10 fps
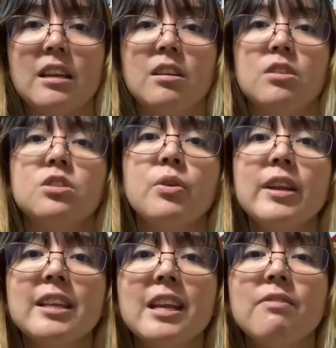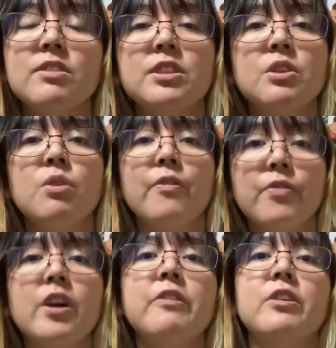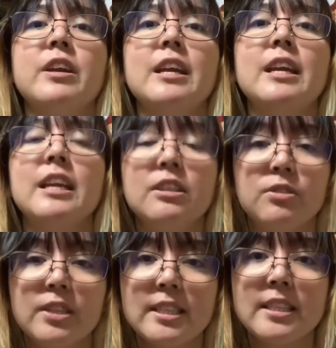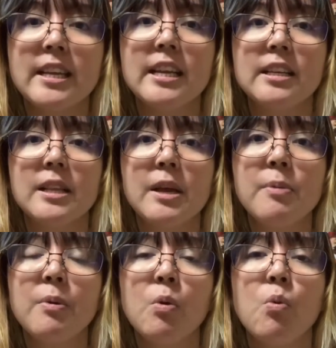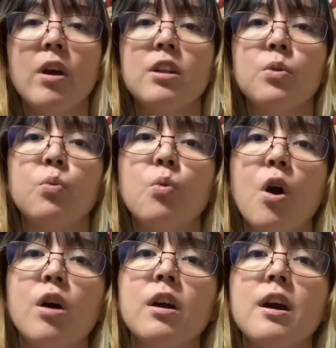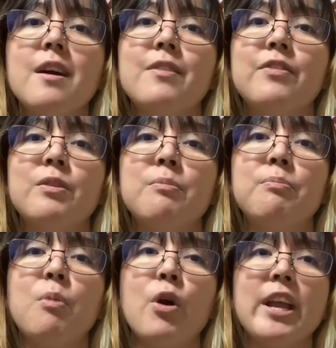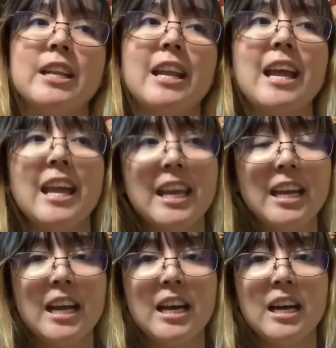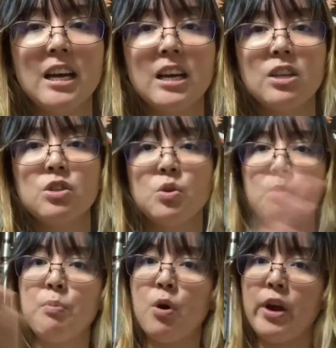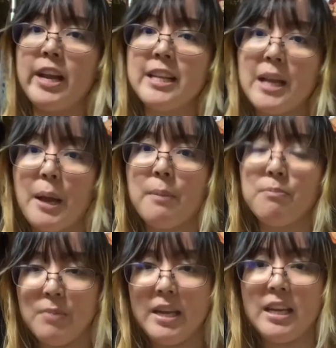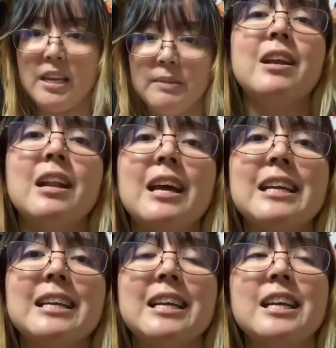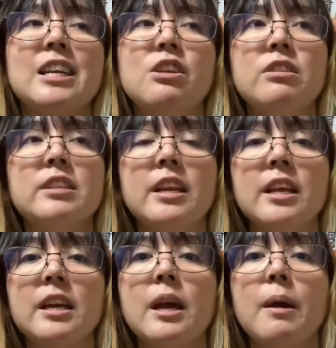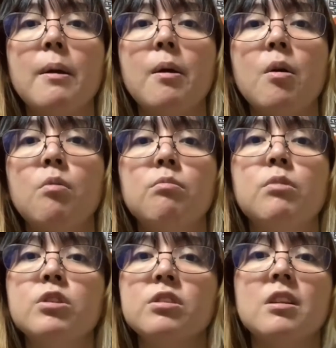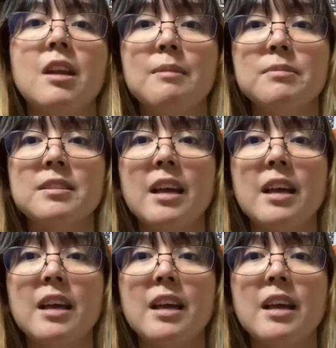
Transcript: So it gives you another interesting clip while you walk from point A to point B. I like using motion lapse